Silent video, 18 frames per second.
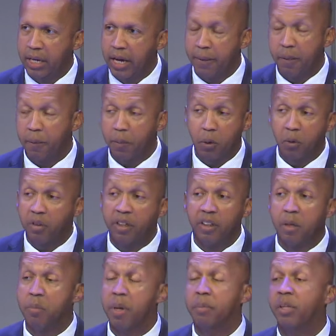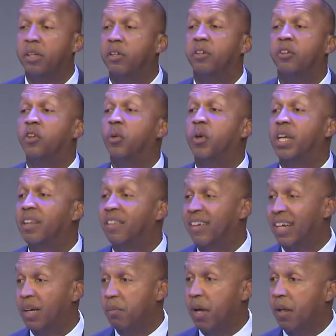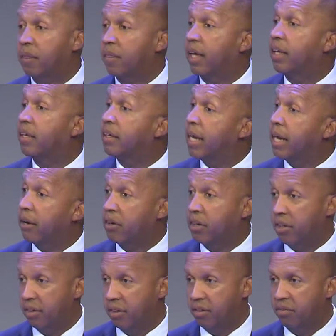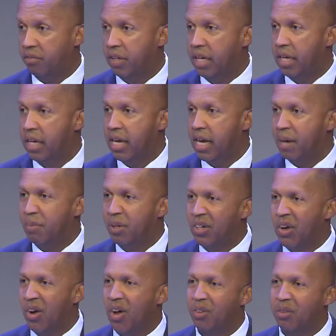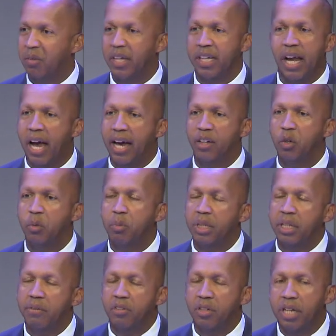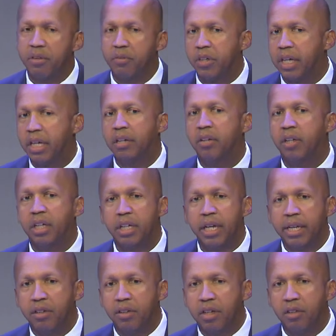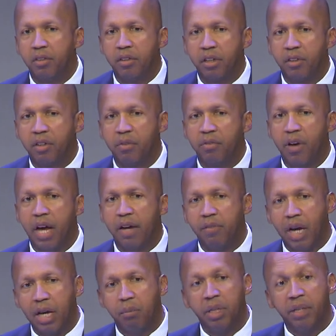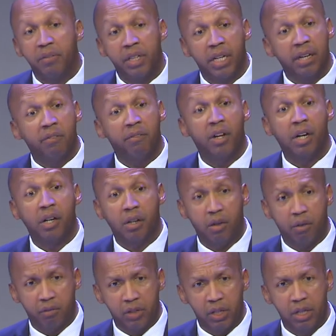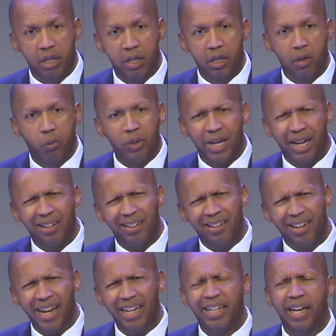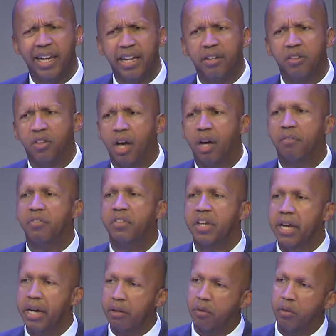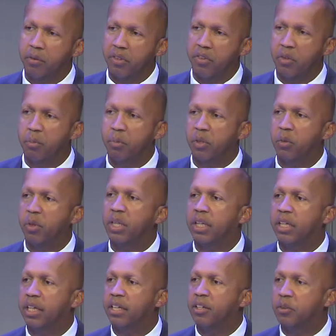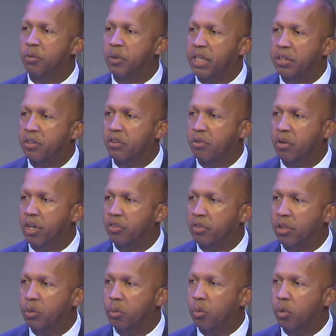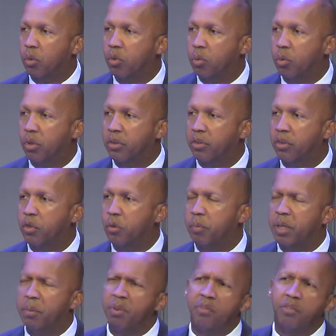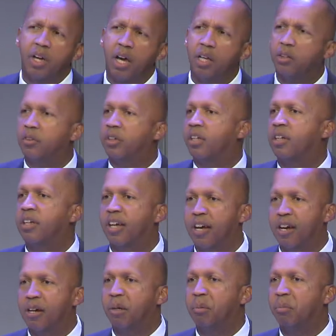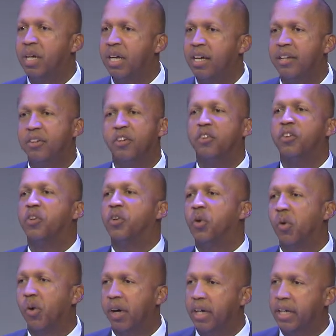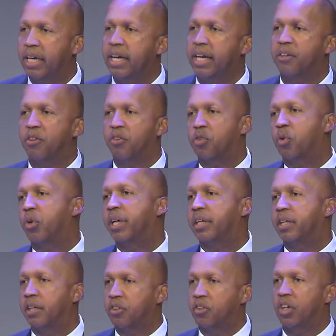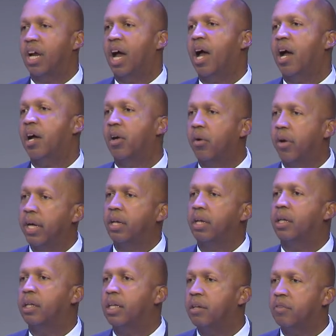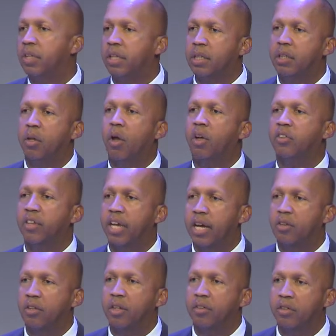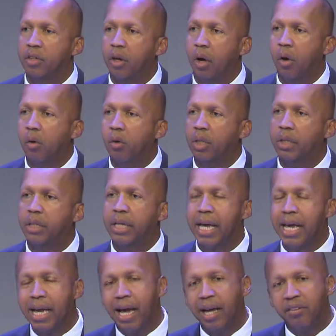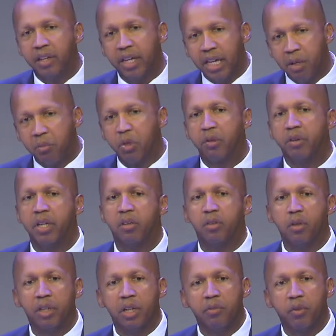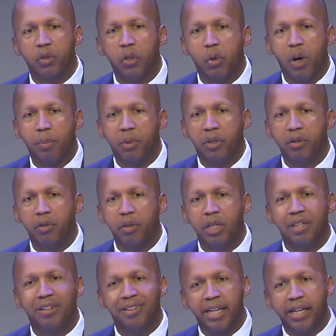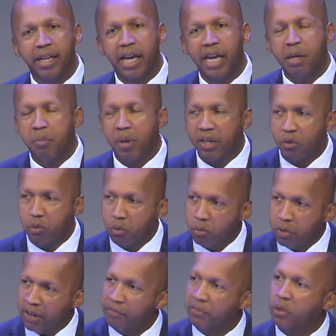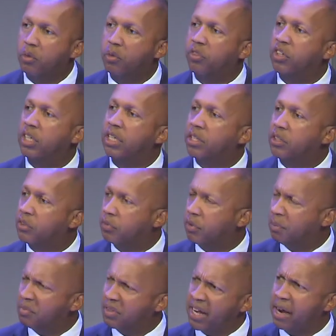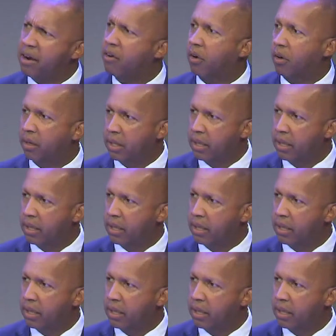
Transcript: And the 13th Amendment didn't do anything about that narrative. And because of that, I don't believe slavery ended in 1865. I believe it evolved. We had decades of terrorism between the end of Reconstruction and World War II. People of color didn't come to New York and Detroit and Chicago and Cleveland and Los Angeles and Oakland as immigrants looking for new opportunities. They came as refugees from terror.